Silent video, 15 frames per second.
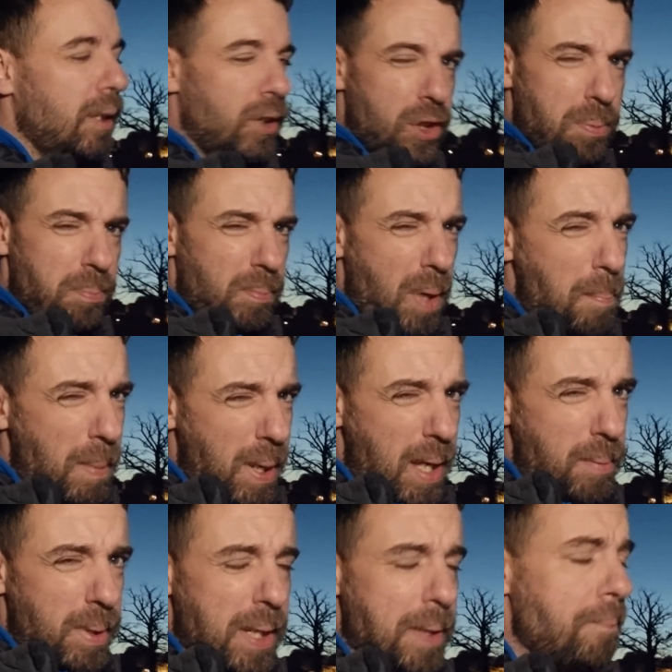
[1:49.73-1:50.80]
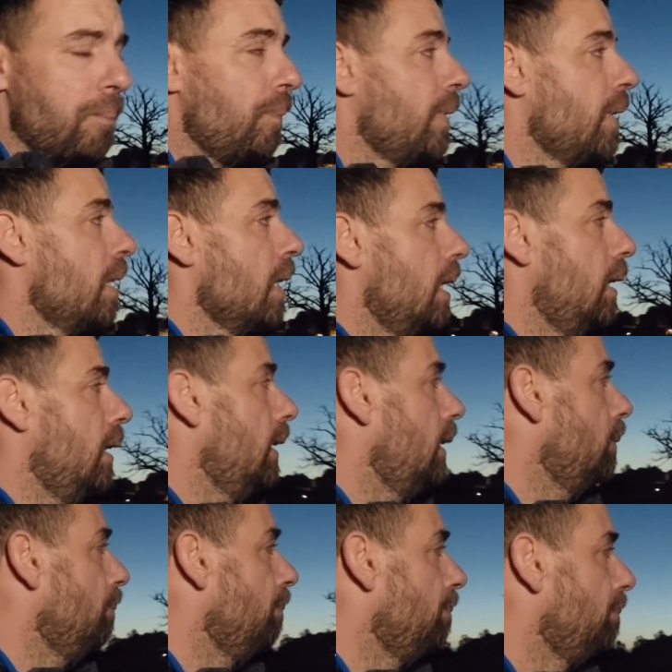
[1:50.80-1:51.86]
just maybe
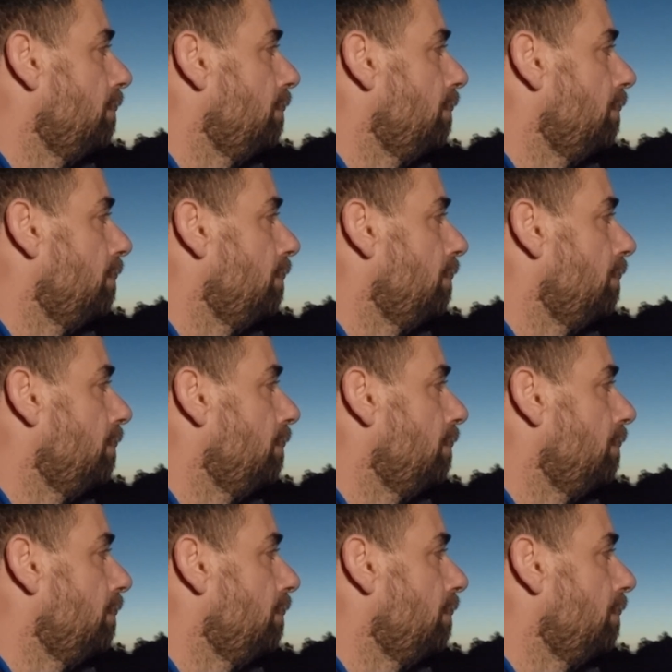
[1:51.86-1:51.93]
I